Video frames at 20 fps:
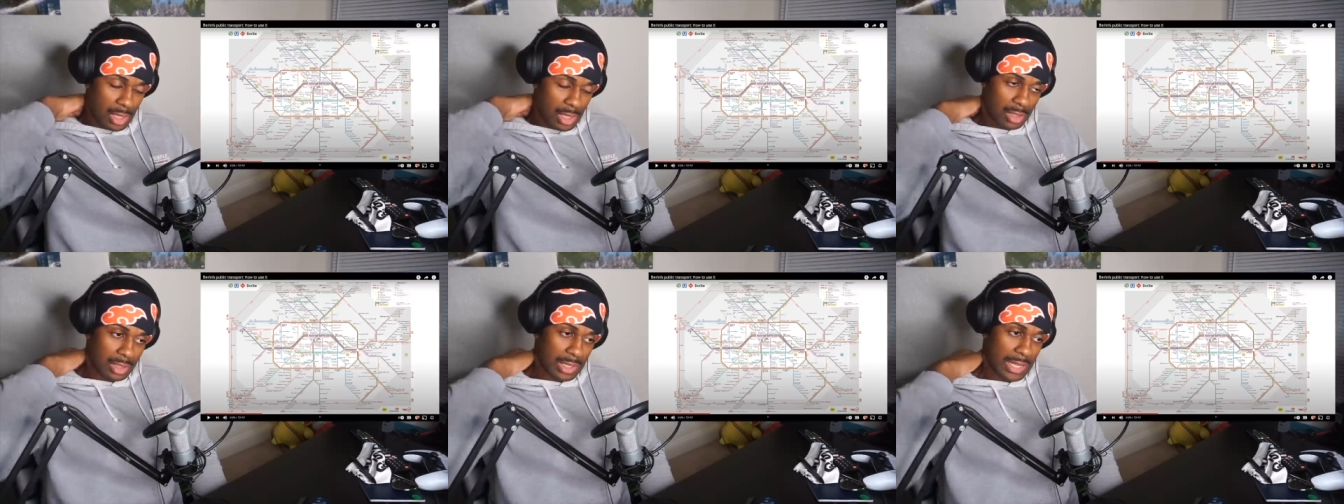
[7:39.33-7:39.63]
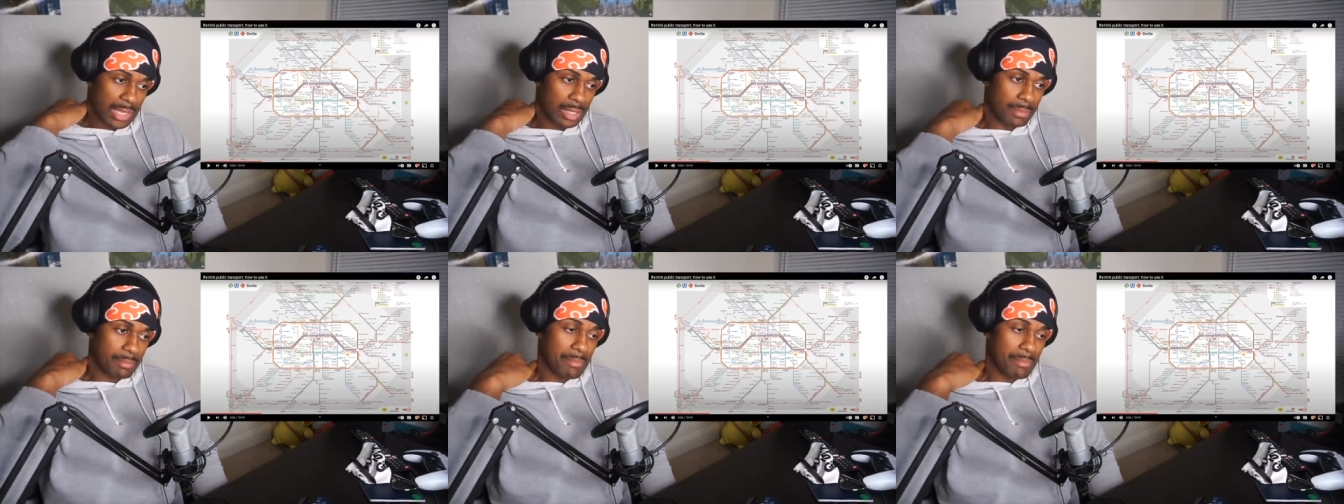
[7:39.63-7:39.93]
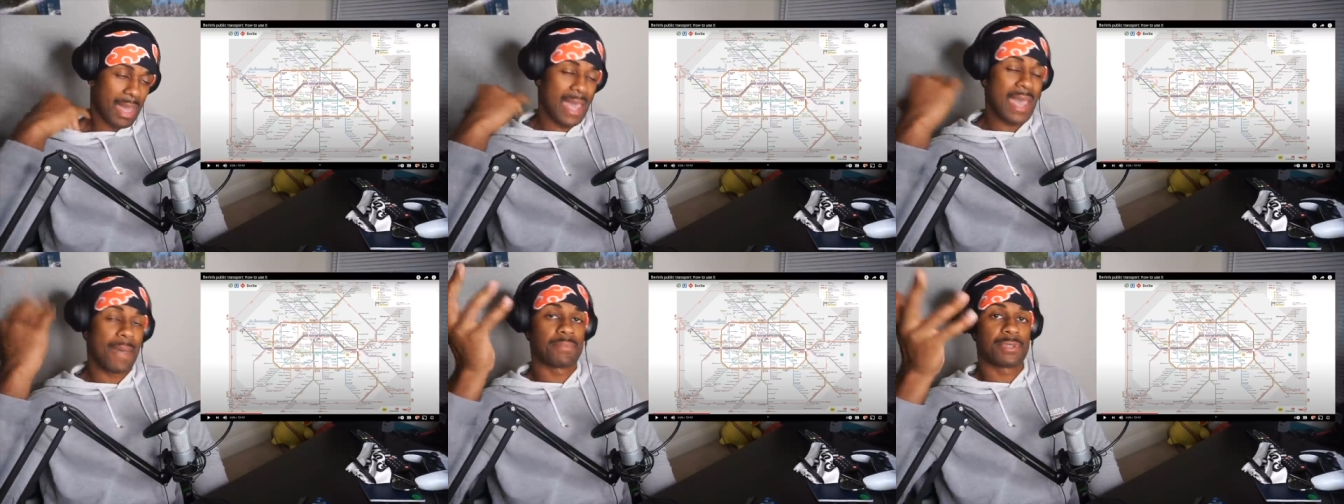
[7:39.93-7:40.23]
like,
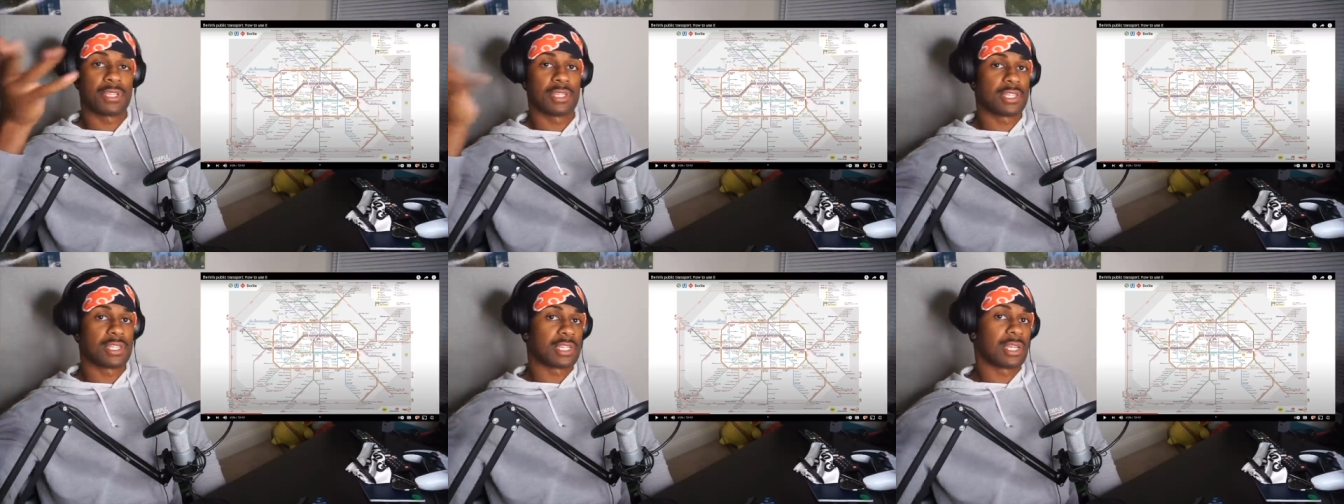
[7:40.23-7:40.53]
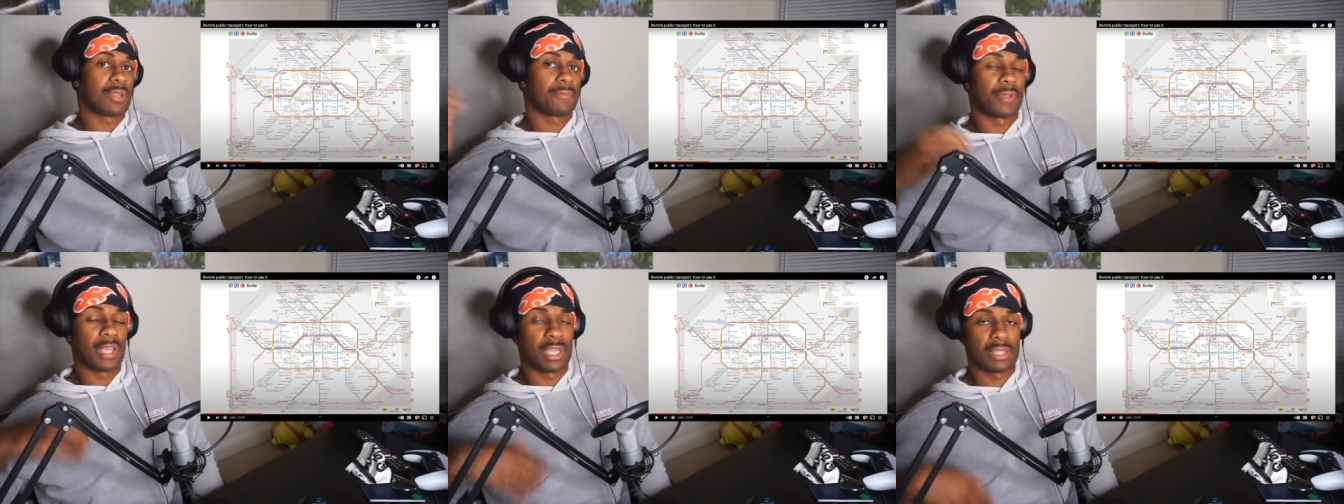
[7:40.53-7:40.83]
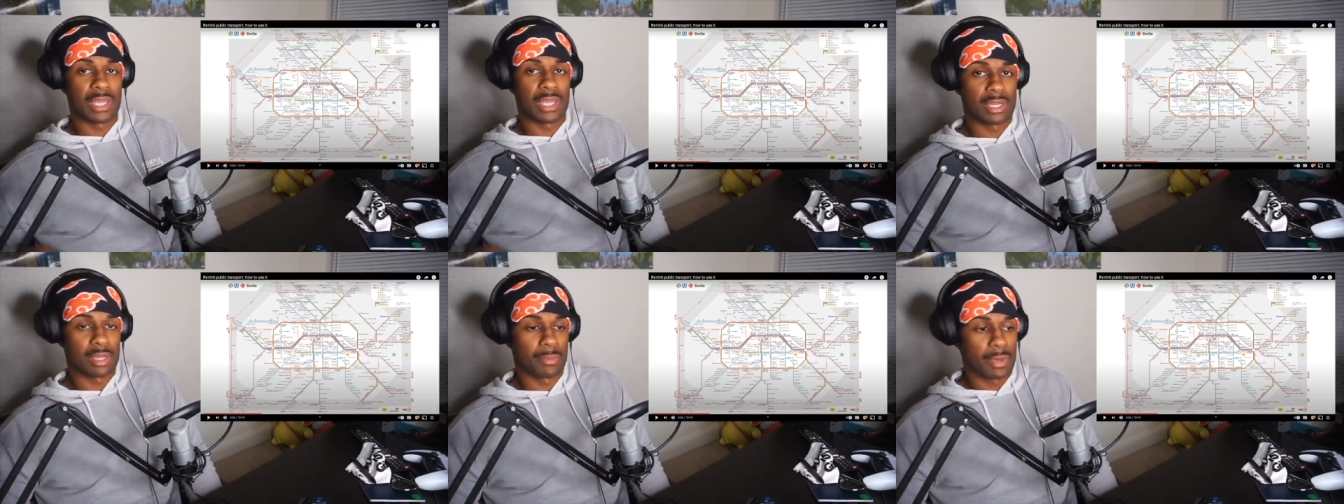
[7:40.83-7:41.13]
maps and stuff like
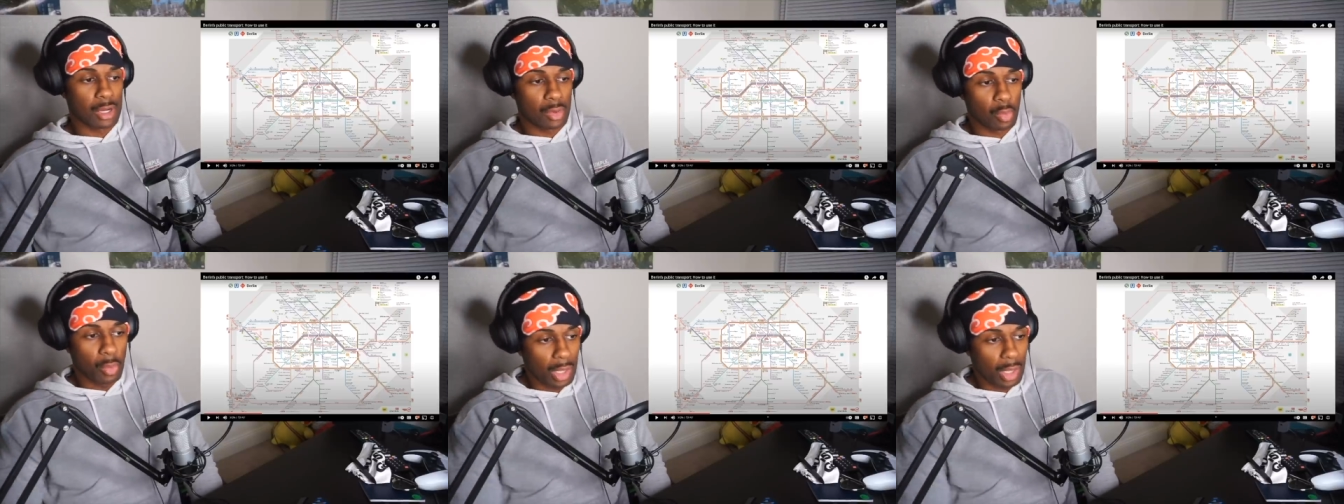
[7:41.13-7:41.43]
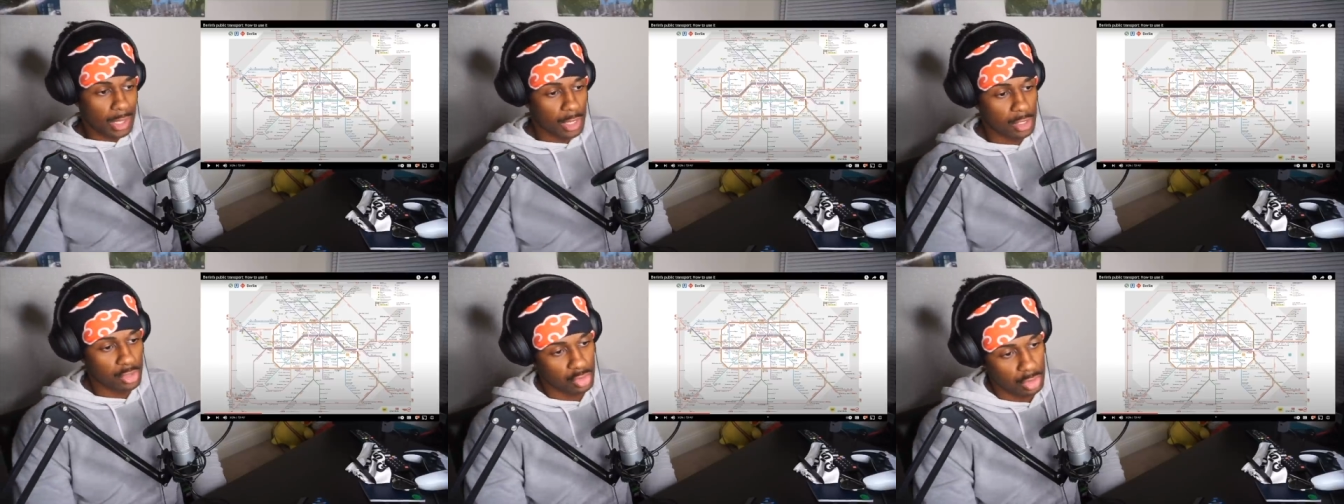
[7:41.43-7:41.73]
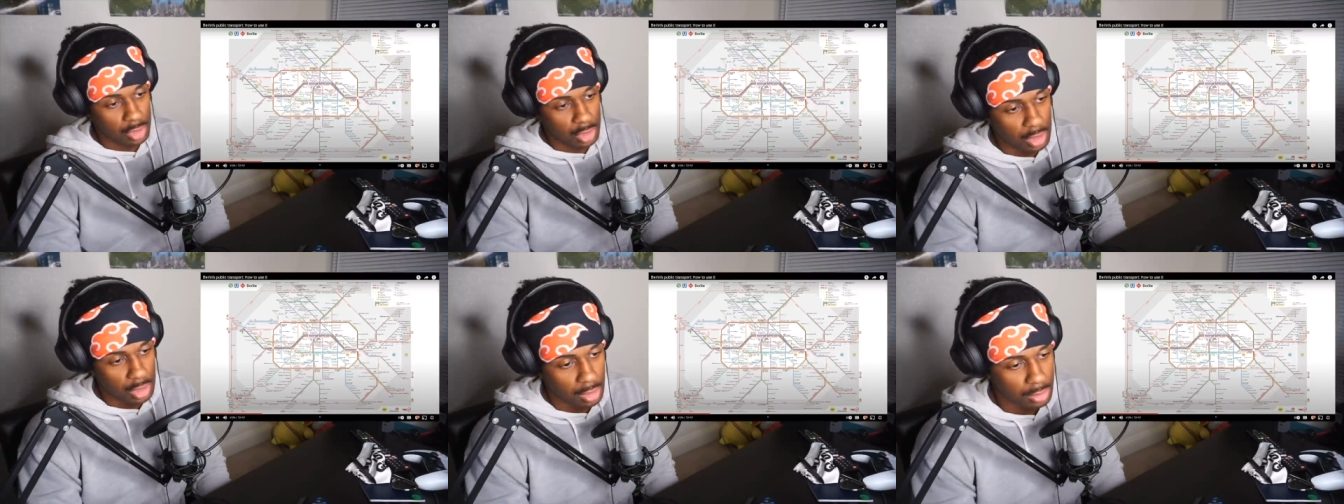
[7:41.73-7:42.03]
that, no matter what
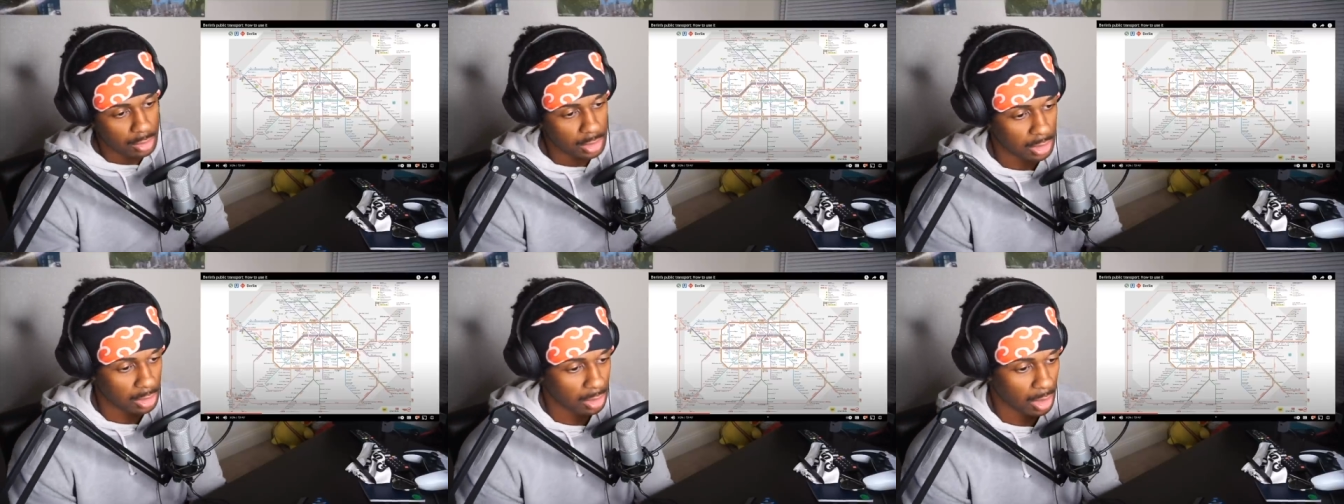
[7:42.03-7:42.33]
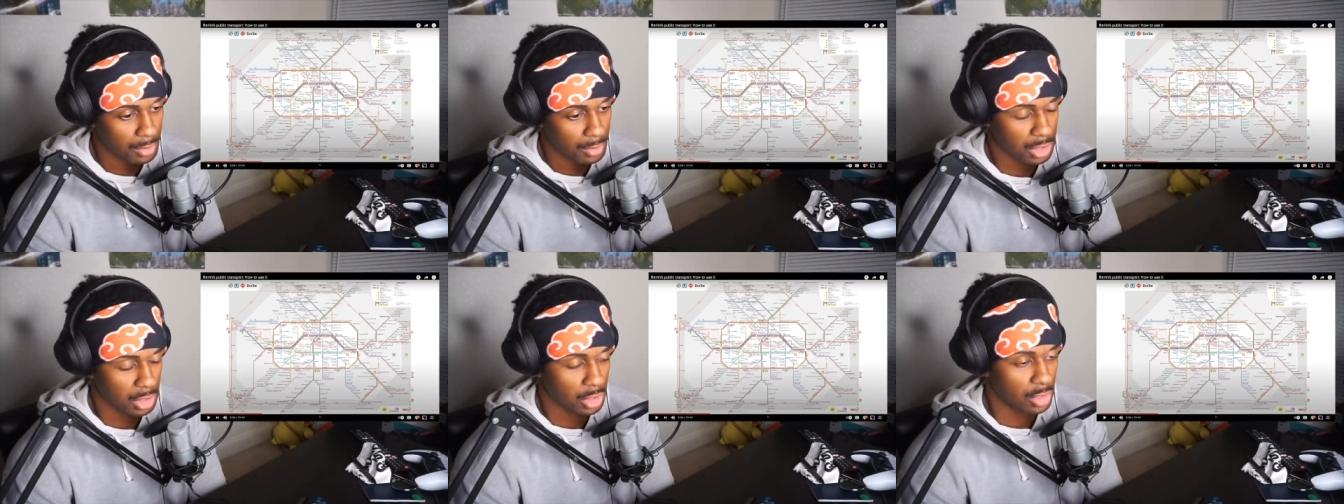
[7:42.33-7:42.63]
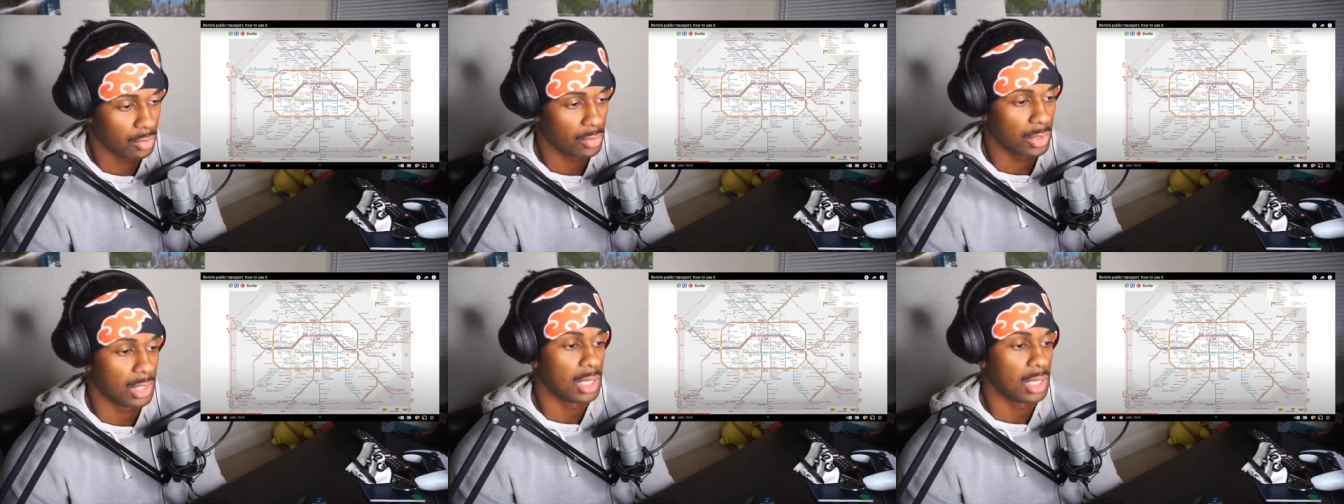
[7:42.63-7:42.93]
country you go to. I was in
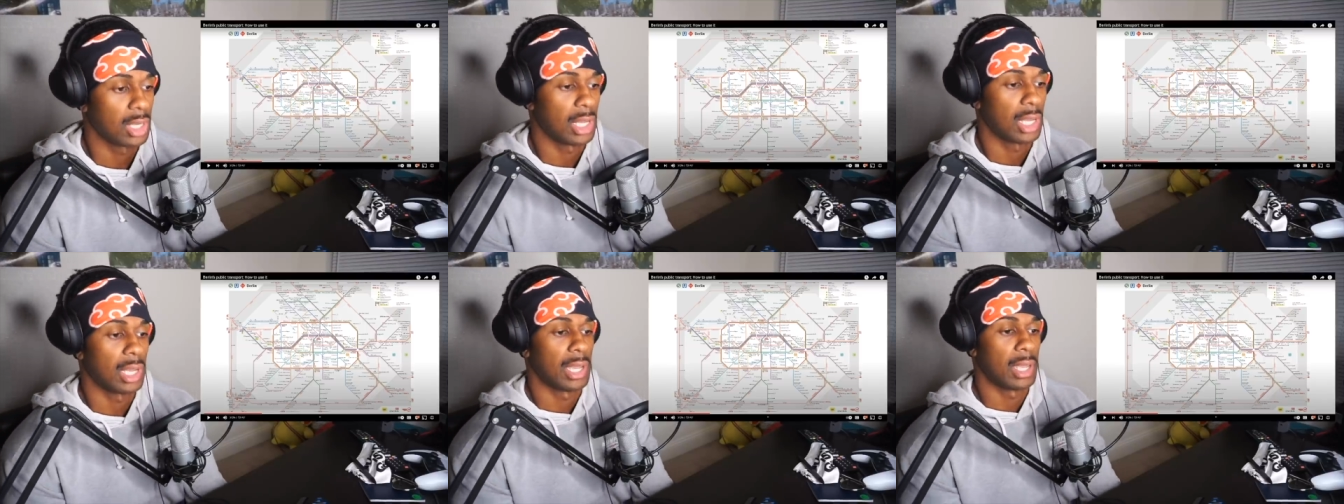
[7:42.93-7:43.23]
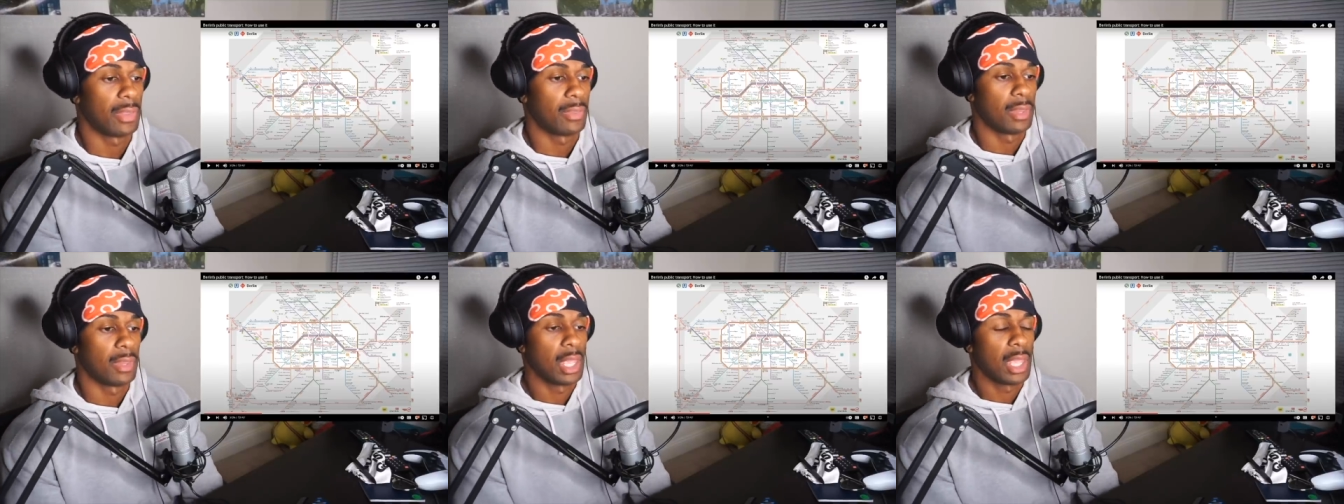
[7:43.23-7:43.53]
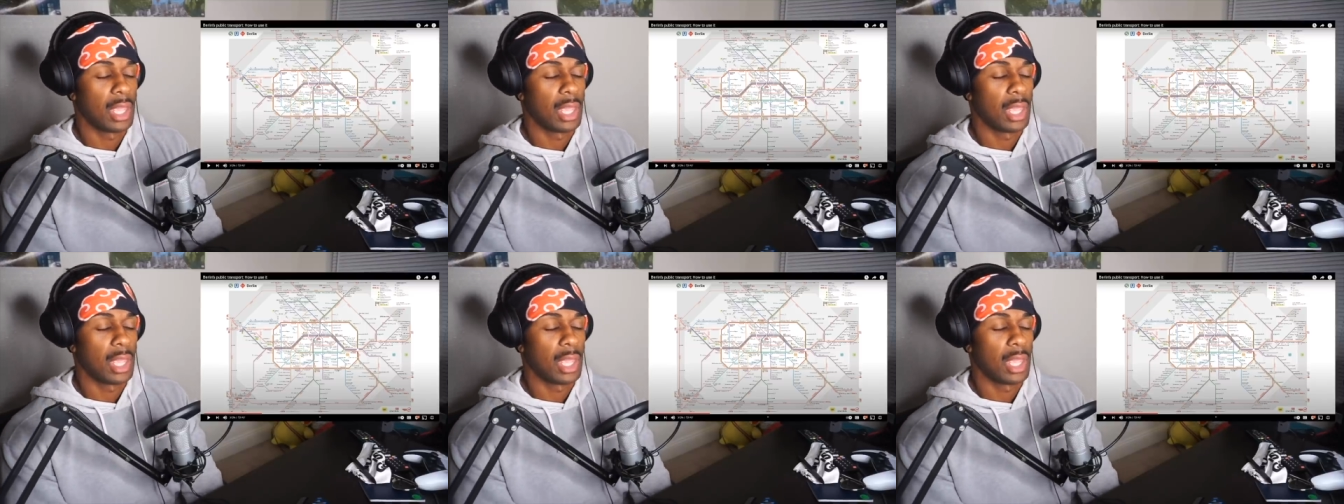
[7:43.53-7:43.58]
Korea and